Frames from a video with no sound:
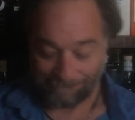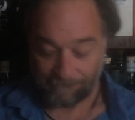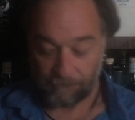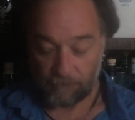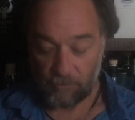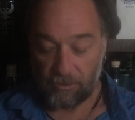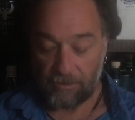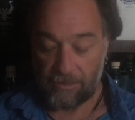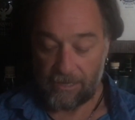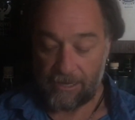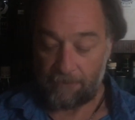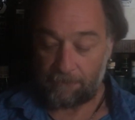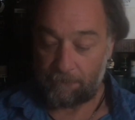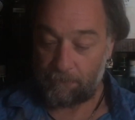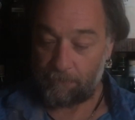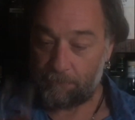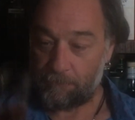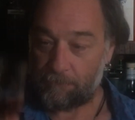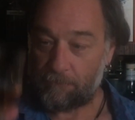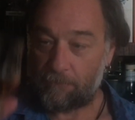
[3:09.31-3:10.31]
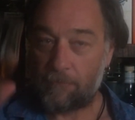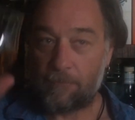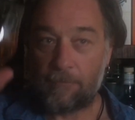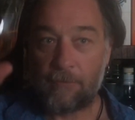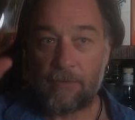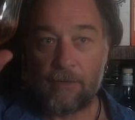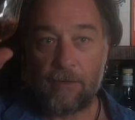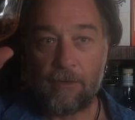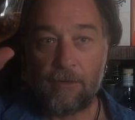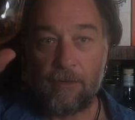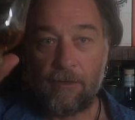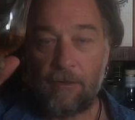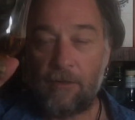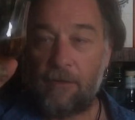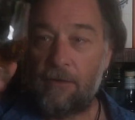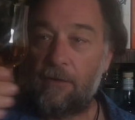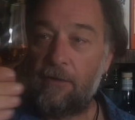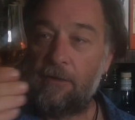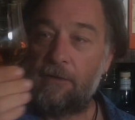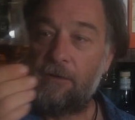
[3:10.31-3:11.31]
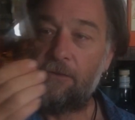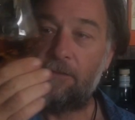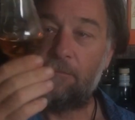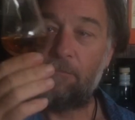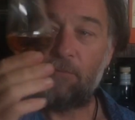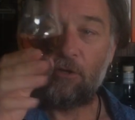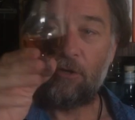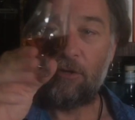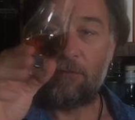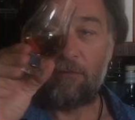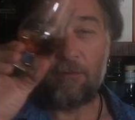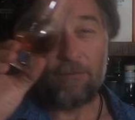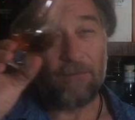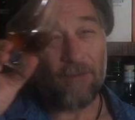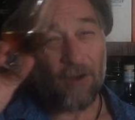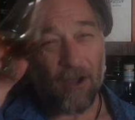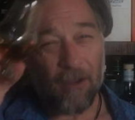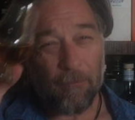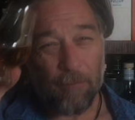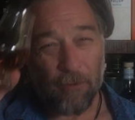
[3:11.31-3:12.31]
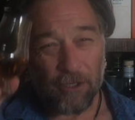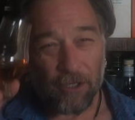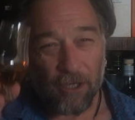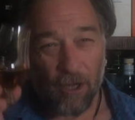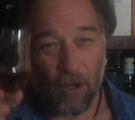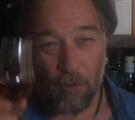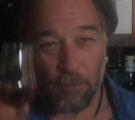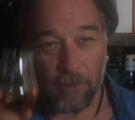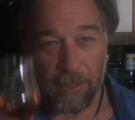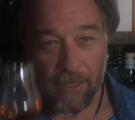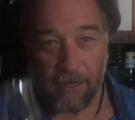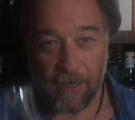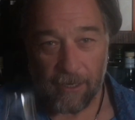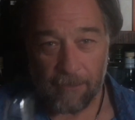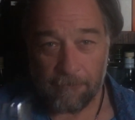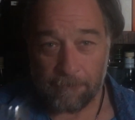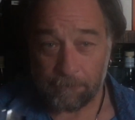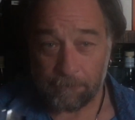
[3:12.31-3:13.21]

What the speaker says: look at that. It's a beautiful, vibrant gold colour.